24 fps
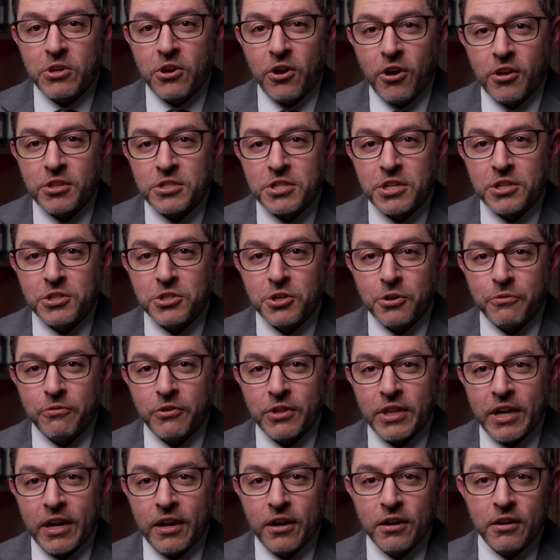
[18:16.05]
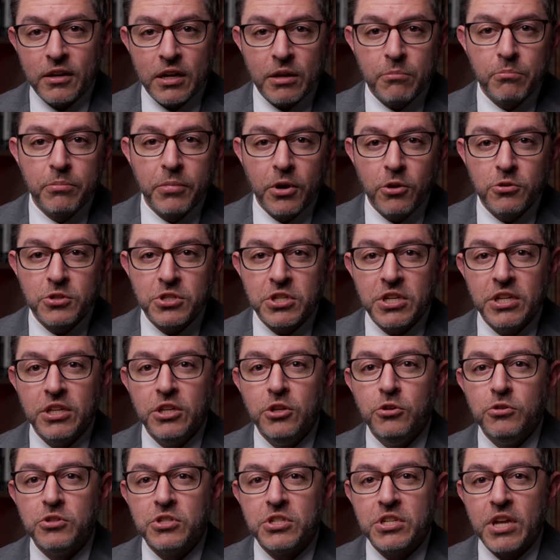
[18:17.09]
content over there, and I'm posting
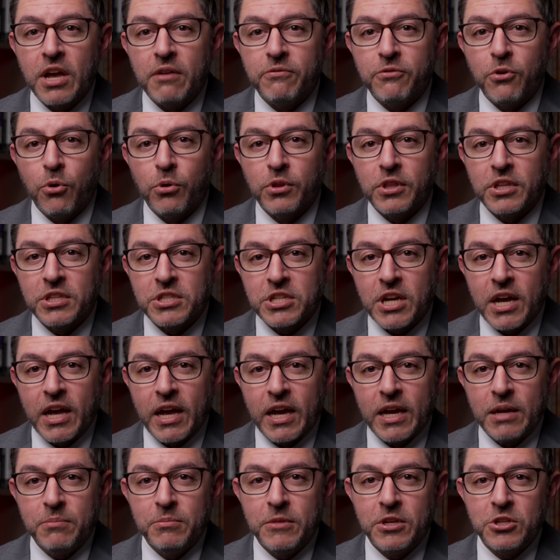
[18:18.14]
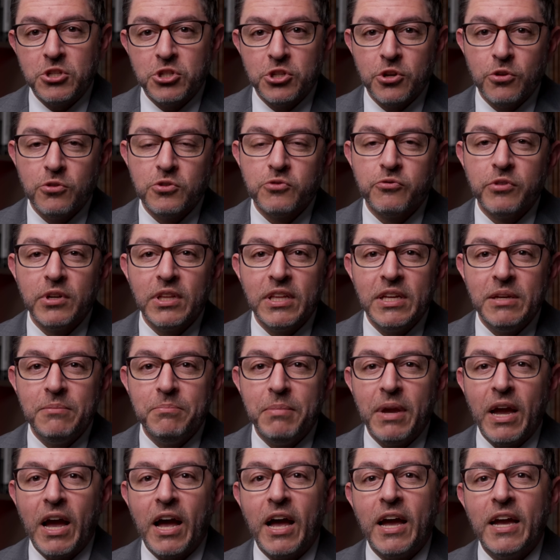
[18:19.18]
new stuff all the time that shows really
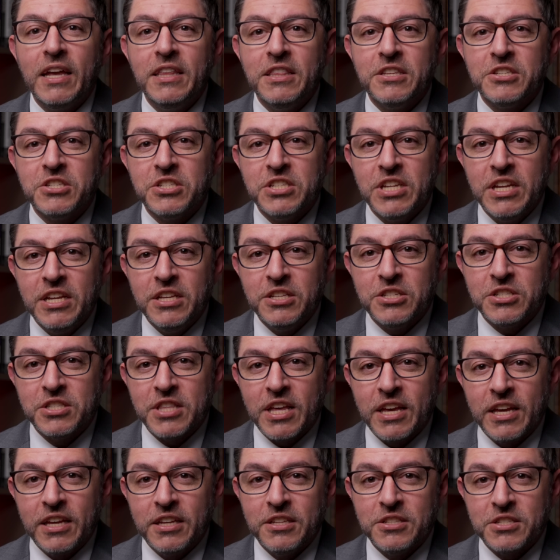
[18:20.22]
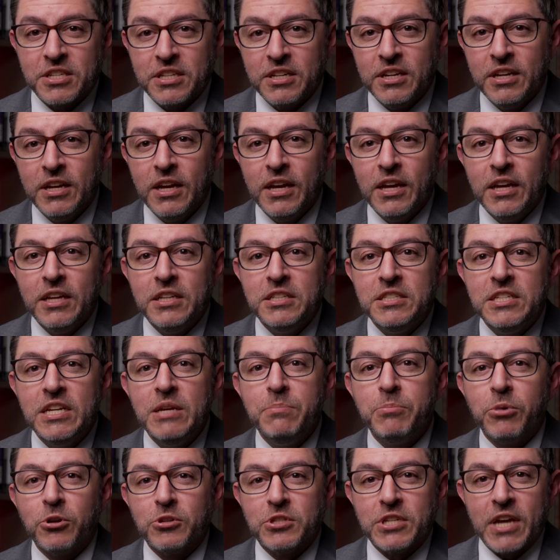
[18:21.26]
behind-the-scenes things and
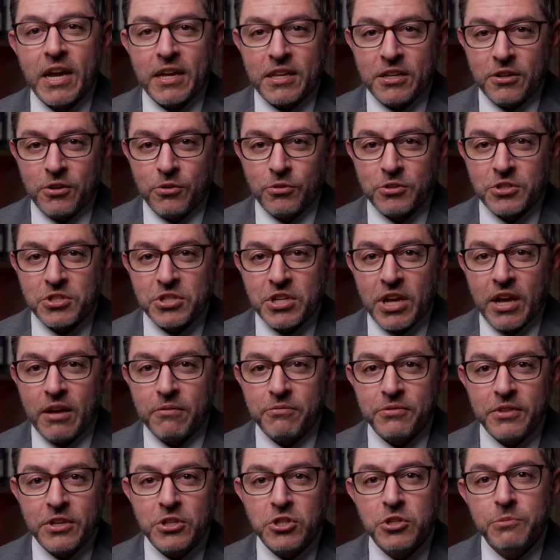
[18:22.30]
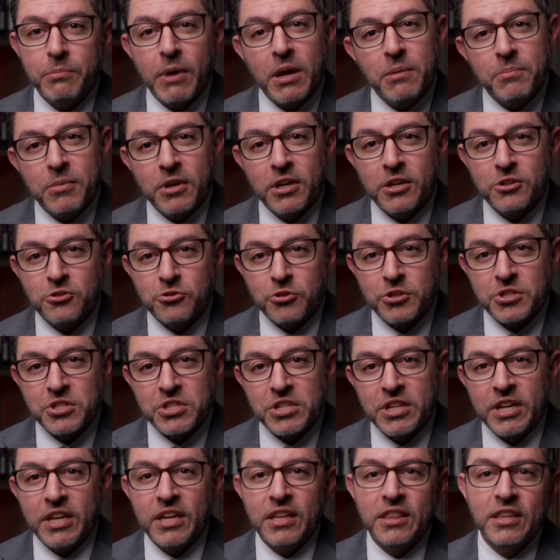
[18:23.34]
deeper technical stuff that you might be
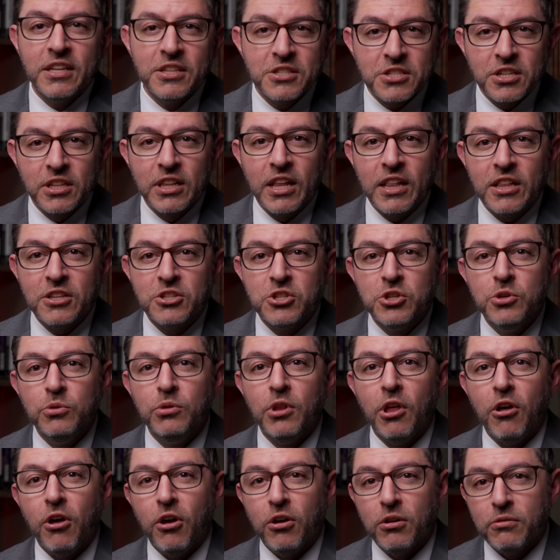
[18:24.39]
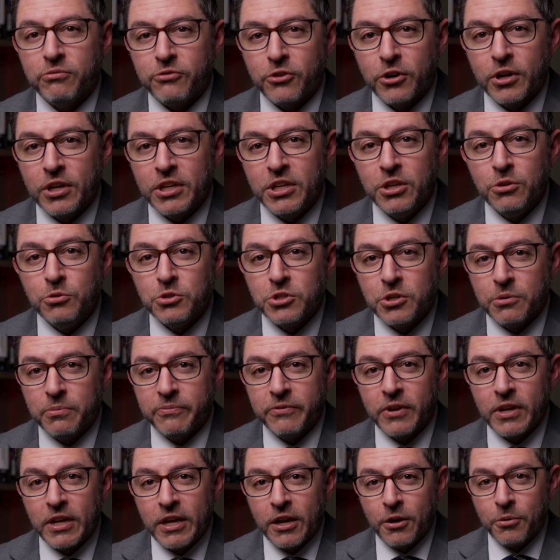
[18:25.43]
interested in that's a little too long for a YouTube
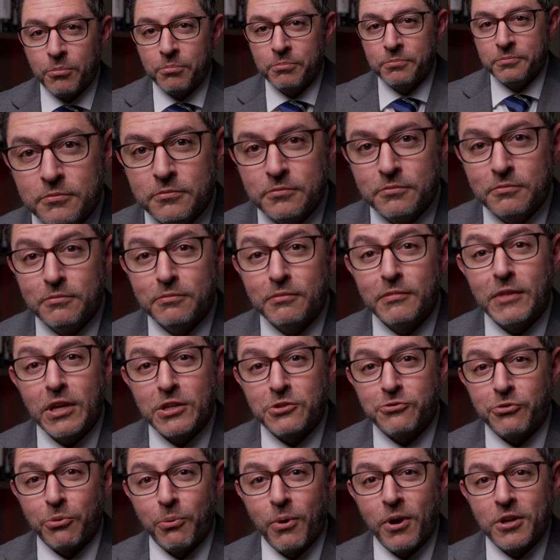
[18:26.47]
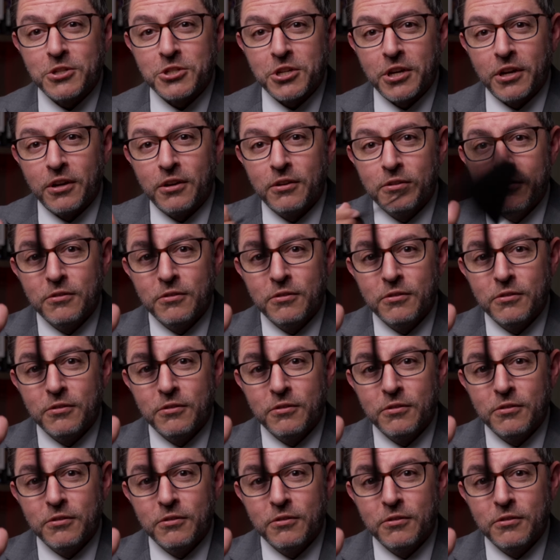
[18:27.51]
video. Thanks for watching.